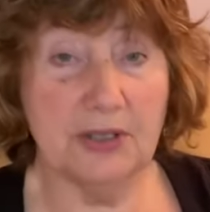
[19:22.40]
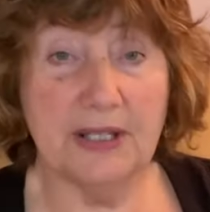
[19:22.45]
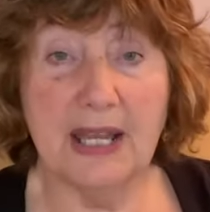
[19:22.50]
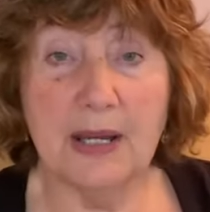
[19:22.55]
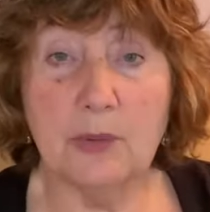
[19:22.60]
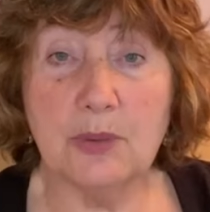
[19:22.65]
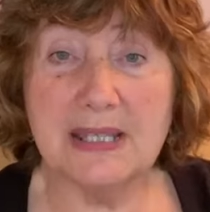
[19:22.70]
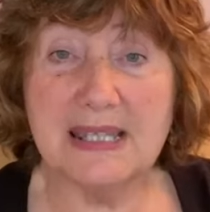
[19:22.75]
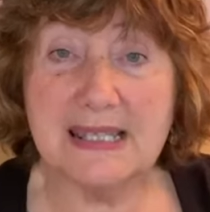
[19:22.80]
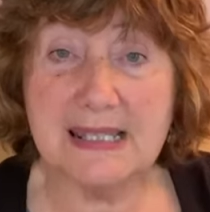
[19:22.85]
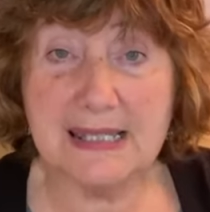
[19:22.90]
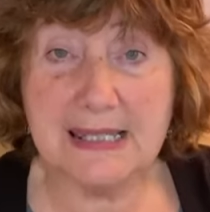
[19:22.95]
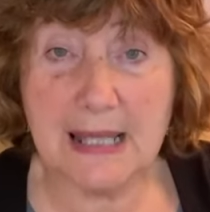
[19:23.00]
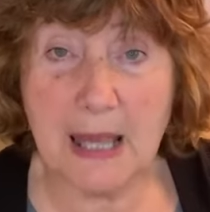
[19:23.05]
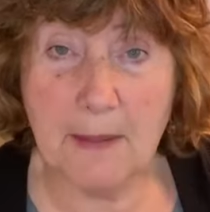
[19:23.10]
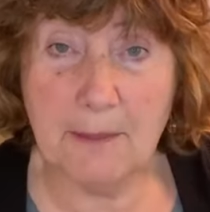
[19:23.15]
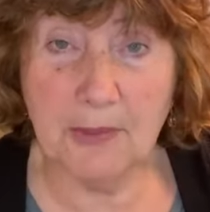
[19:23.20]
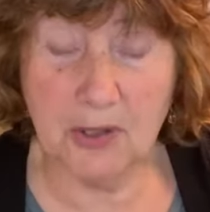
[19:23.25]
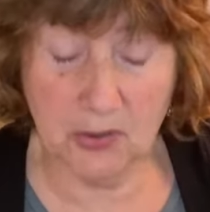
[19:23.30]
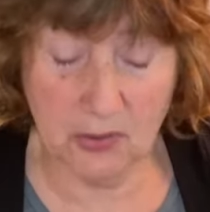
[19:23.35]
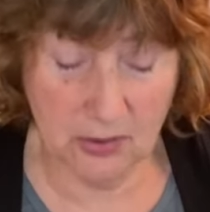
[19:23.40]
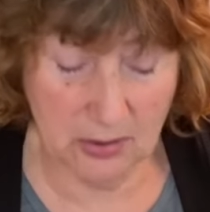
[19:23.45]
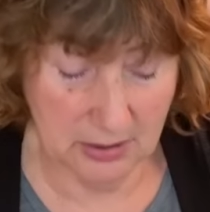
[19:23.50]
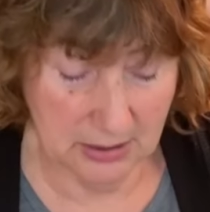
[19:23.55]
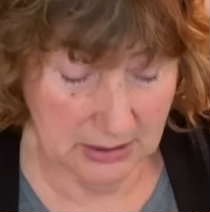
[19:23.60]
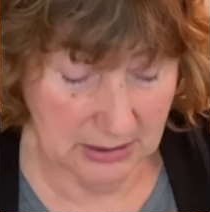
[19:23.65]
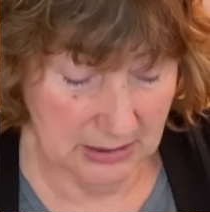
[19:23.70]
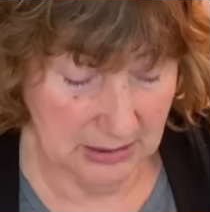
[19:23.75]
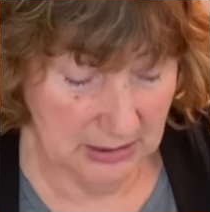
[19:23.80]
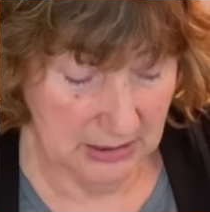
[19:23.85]
now in summer.
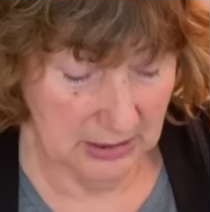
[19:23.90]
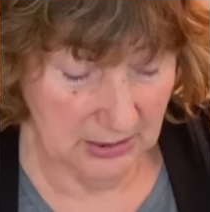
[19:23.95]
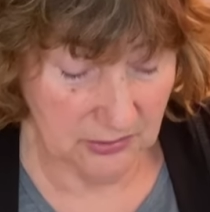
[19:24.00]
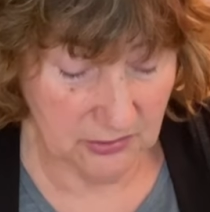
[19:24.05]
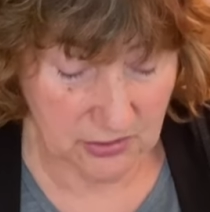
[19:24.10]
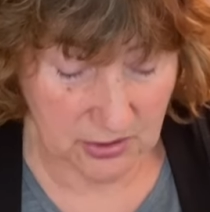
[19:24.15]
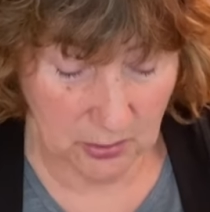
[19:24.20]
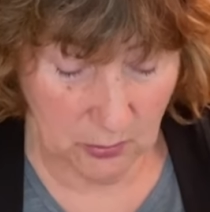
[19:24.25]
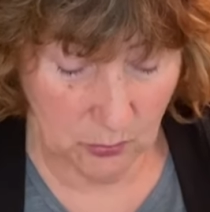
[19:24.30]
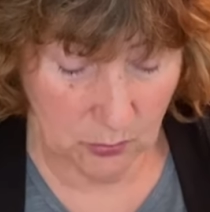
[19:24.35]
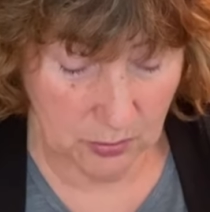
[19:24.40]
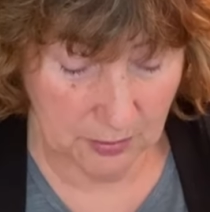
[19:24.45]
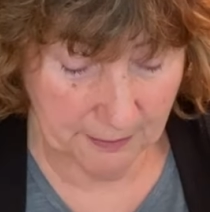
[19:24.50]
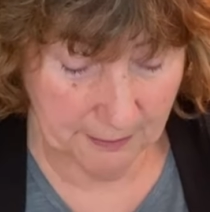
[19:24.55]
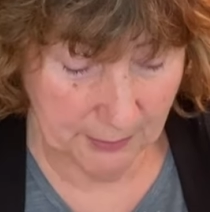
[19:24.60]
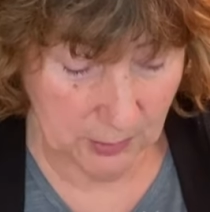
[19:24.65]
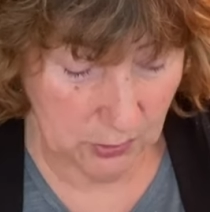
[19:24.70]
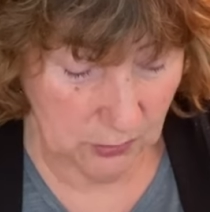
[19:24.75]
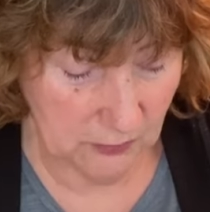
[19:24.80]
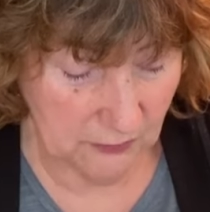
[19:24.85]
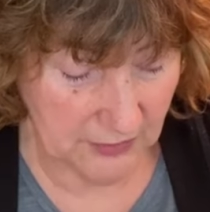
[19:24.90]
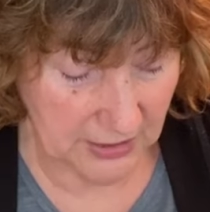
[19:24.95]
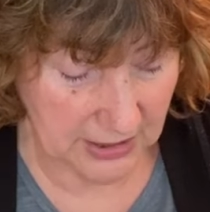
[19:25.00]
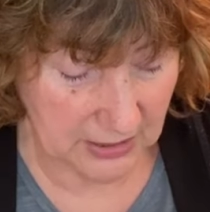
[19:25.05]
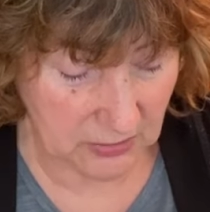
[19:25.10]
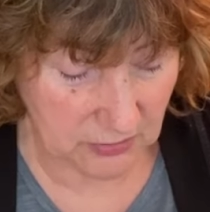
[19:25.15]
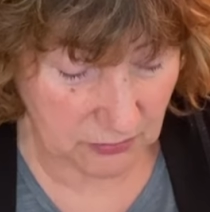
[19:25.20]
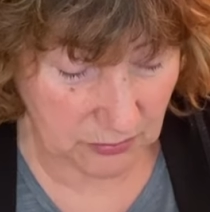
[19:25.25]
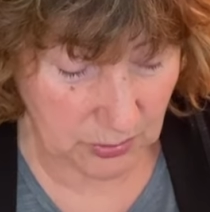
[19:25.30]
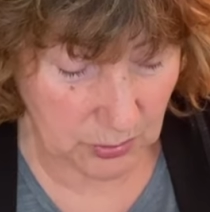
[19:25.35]
So we're moving
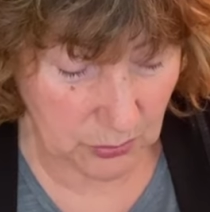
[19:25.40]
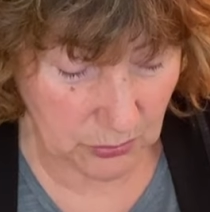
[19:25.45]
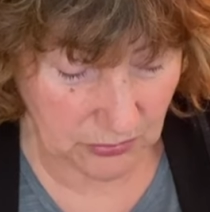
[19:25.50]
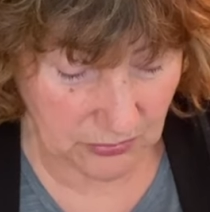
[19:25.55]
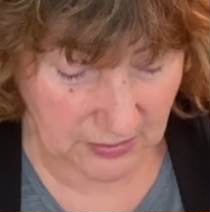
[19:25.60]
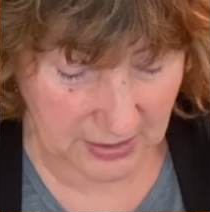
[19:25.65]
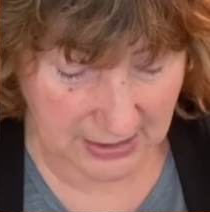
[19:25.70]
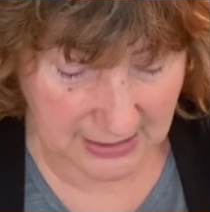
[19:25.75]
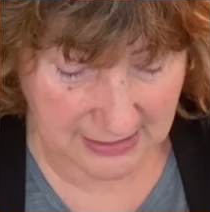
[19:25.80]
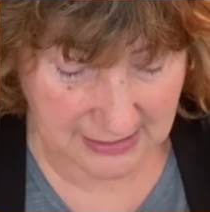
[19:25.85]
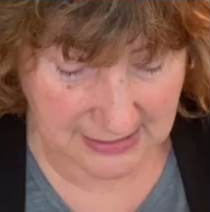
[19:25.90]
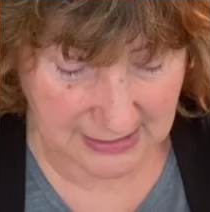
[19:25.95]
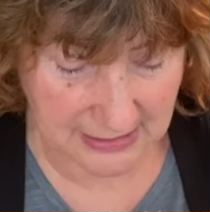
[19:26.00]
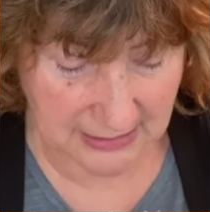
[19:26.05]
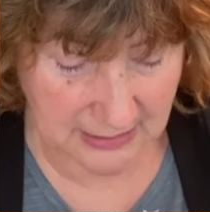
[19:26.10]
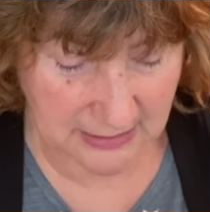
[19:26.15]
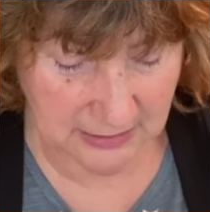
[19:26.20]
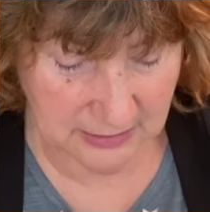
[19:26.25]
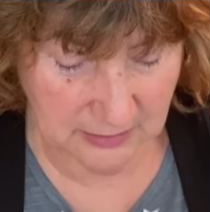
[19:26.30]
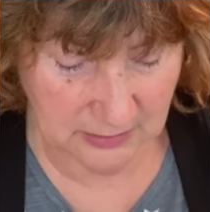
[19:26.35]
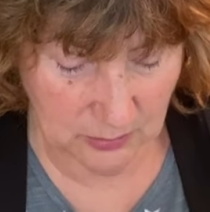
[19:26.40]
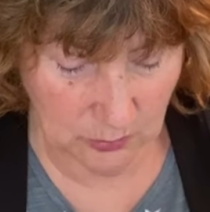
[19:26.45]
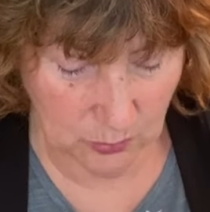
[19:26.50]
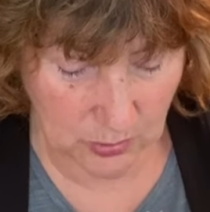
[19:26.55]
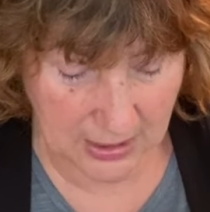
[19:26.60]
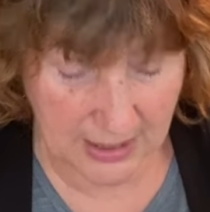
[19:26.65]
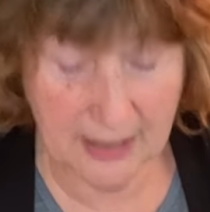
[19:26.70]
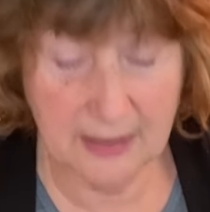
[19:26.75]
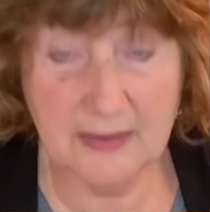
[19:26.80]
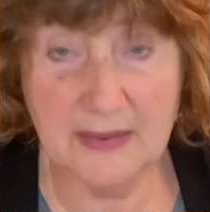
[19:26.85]
through things in the
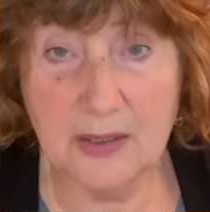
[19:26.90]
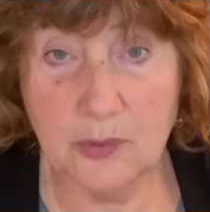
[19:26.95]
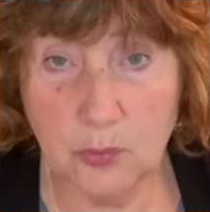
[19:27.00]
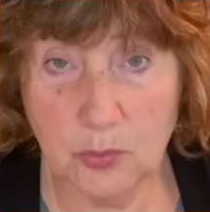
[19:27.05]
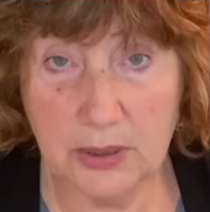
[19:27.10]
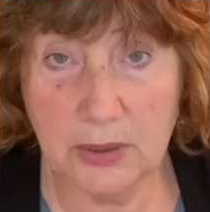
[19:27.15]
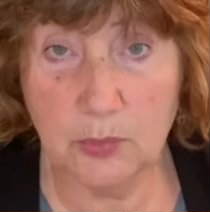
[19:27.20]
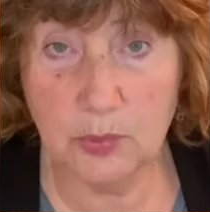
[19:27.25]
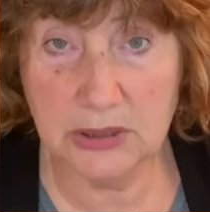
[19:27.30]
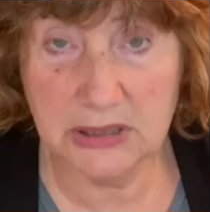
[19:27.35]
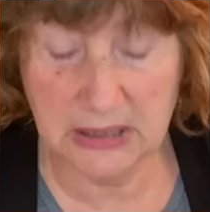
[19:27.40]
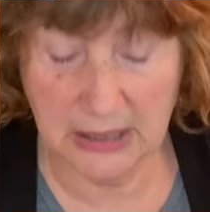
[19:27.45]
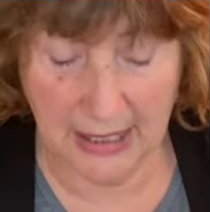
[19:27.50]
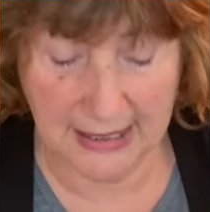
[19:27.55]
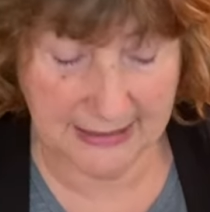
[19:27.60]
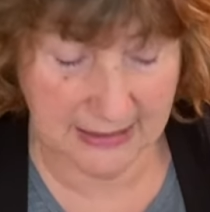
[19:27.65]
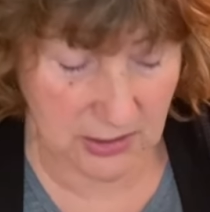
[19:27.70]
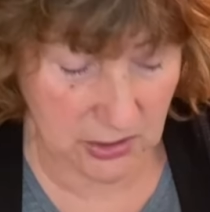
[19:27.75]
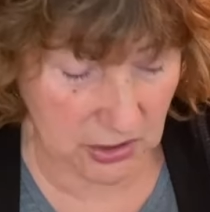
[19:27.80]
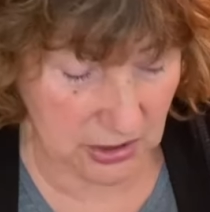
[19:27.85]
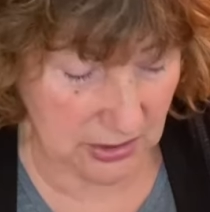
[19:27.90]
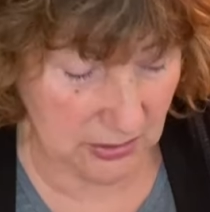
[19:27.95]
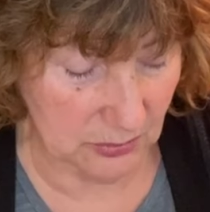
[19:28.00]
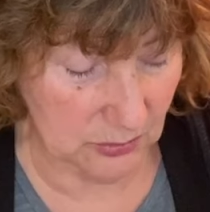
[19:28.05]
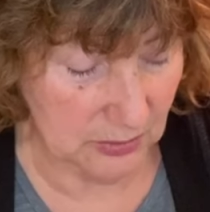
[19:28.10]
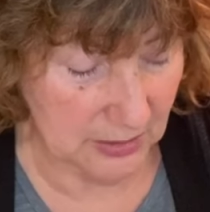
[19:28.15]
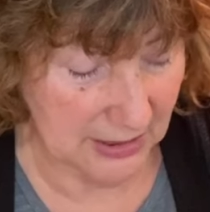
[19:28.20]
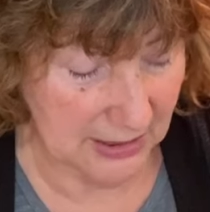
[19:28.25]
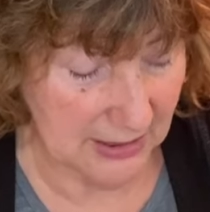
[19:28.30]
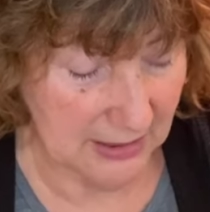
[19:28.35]
way that we would like to.